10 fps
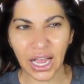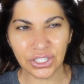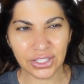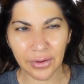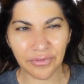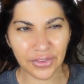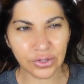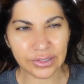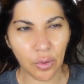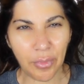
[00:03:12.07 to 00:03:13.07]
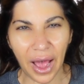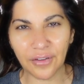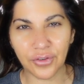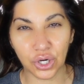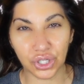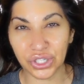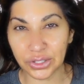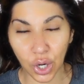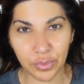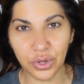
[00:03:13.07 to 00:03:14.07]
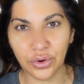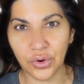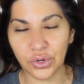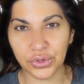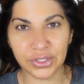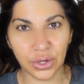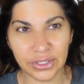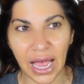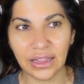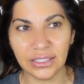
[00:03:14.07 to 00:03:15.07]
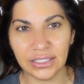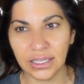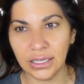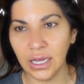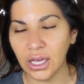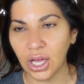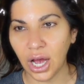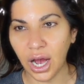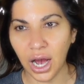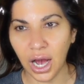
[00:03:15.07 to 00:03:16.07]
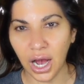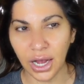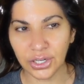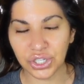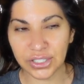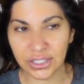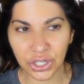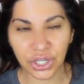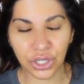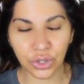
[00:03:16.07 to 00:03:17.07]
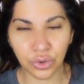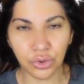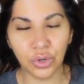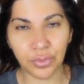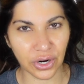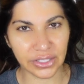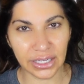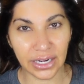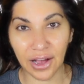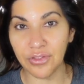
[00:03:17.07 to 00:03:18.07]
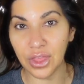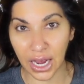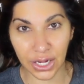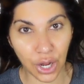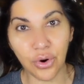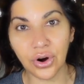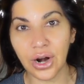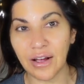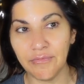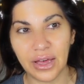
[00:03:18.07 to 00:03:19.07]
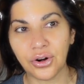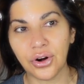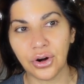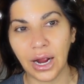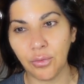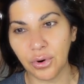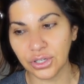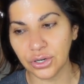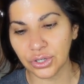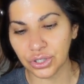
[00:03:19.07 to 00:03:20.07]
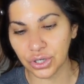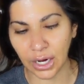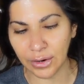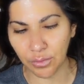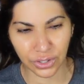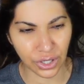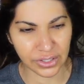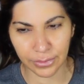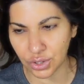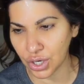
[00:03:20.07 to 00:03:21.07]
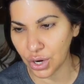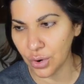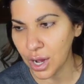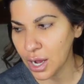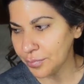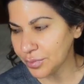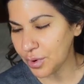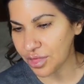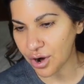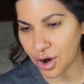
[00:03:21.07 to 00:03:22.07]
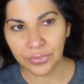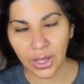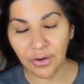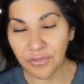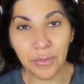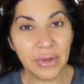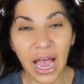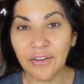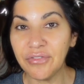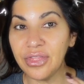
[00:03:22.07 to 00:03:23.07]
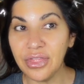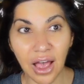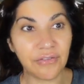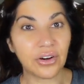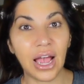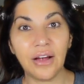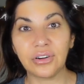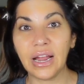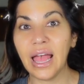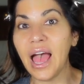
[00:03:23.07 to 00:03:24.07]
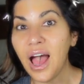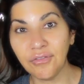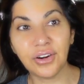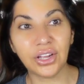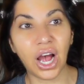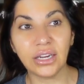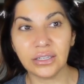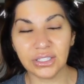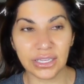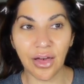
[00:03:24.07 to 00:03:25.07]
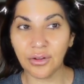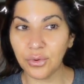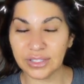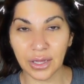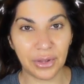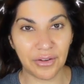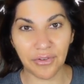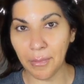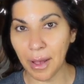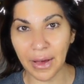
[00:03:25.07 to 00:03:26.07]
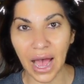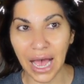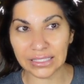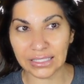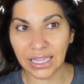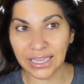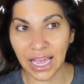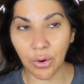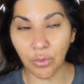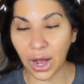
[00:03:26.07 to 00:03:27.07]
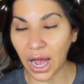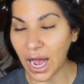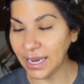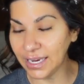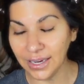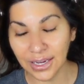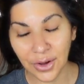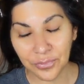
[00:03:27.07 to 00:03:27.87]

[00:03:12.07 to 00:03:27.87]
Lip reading: I feel so bad for her. She's so beautiful. She's so talented. She's such a cool person. I know her. I've met her. I worked on some show with her. For me, I've never ever ever gotten together with somebody from my past. Like I.